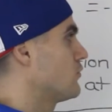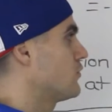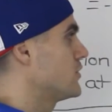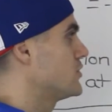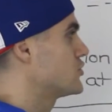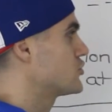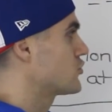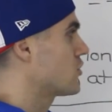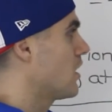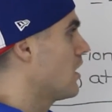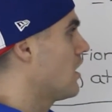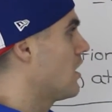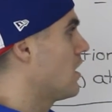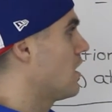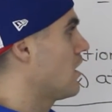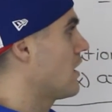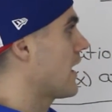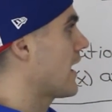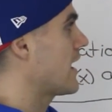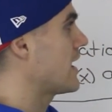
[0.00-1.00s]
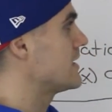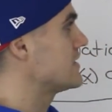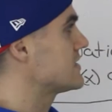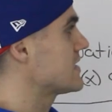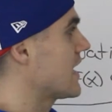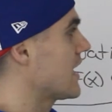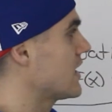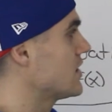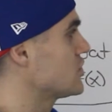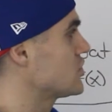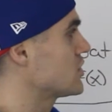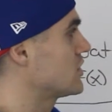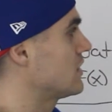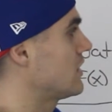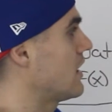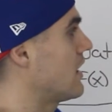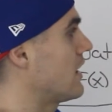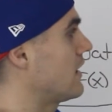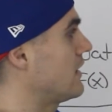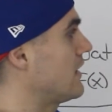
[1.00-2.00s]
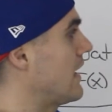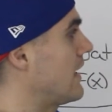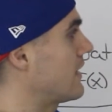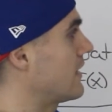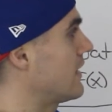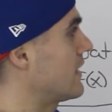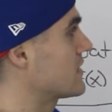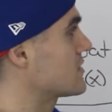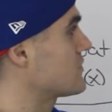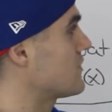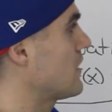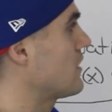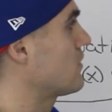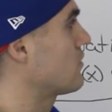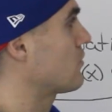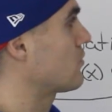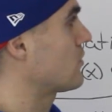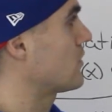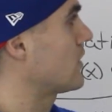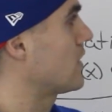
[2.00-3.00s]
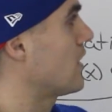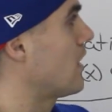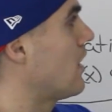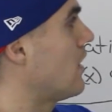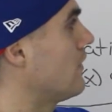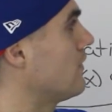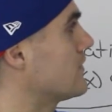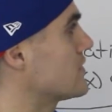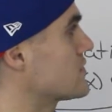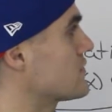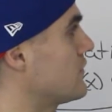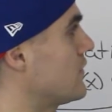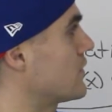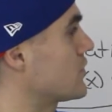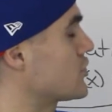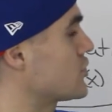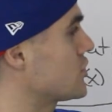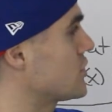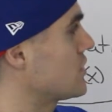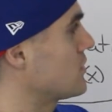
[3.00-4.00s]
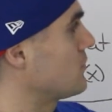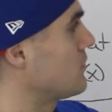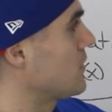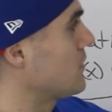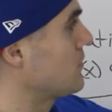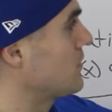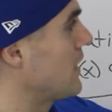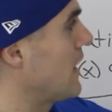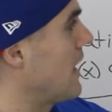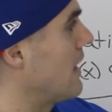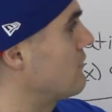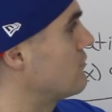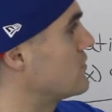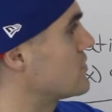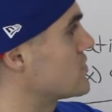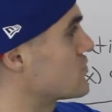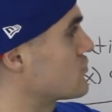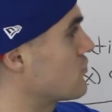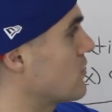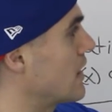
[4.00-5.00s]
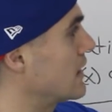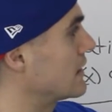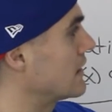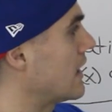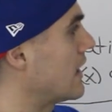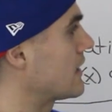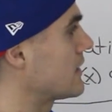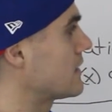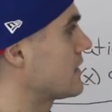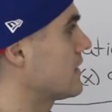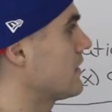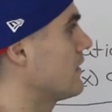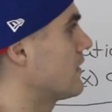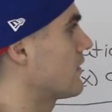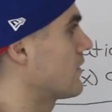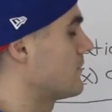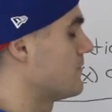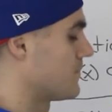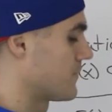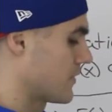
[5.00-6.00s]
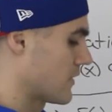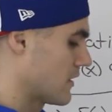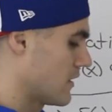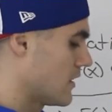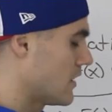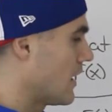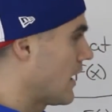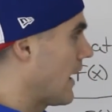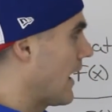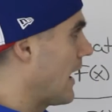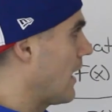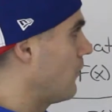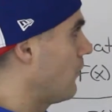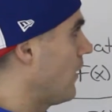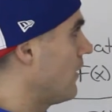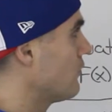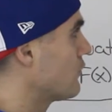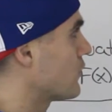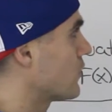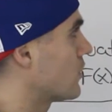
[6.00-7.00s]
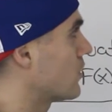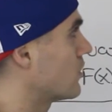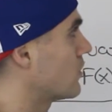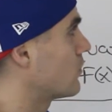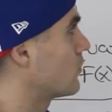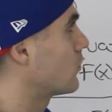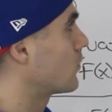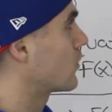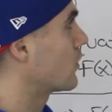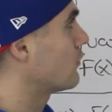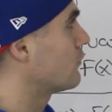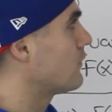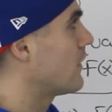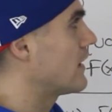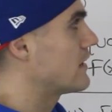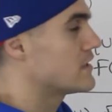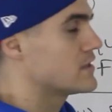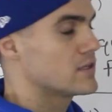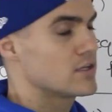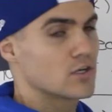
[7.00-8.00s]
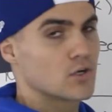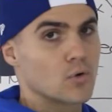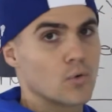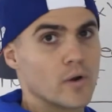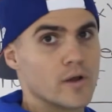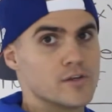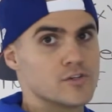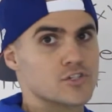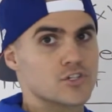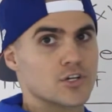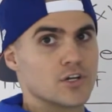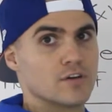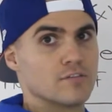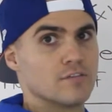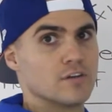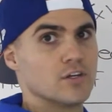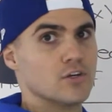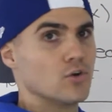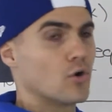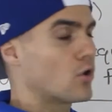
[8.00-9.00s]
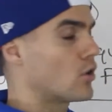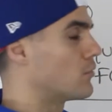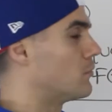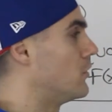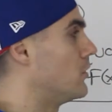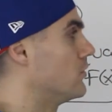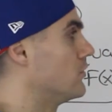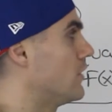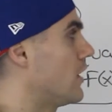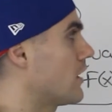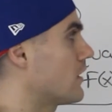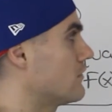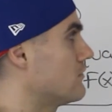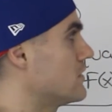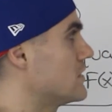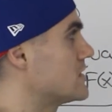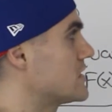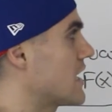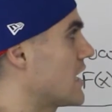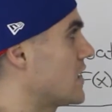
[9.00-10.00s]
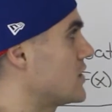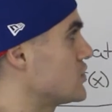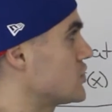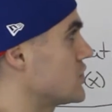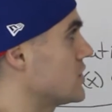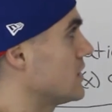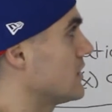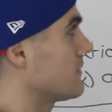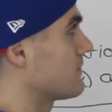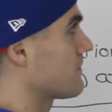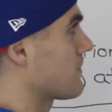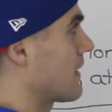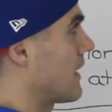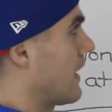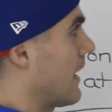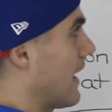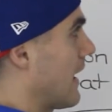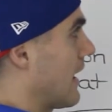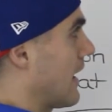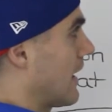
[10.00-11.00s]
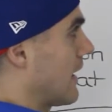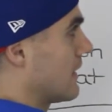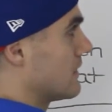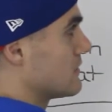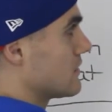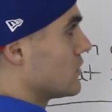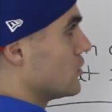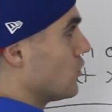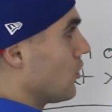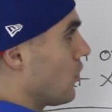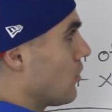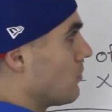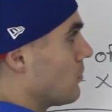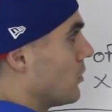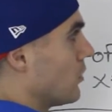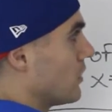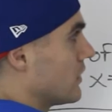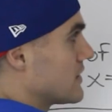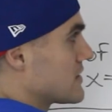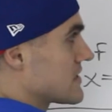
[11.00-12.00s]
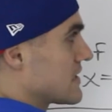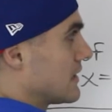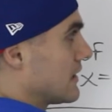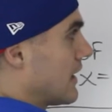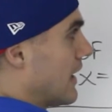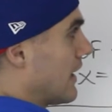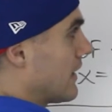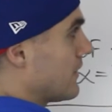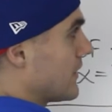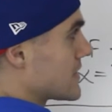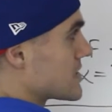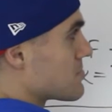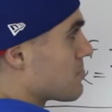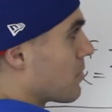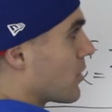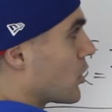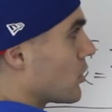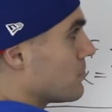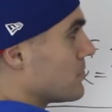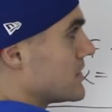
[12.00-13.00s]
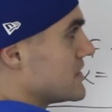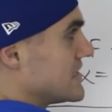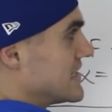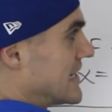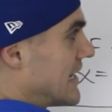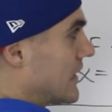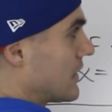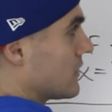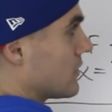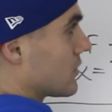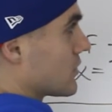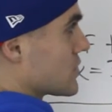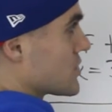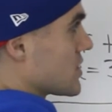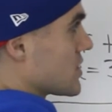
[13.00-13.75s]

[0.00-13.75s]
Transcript: if we draw a tangent line at an x value 3 on this function, we would have this red line here. However, we're finding the equation of the normal, not of the tangent, and the normal is the line that's perpendicular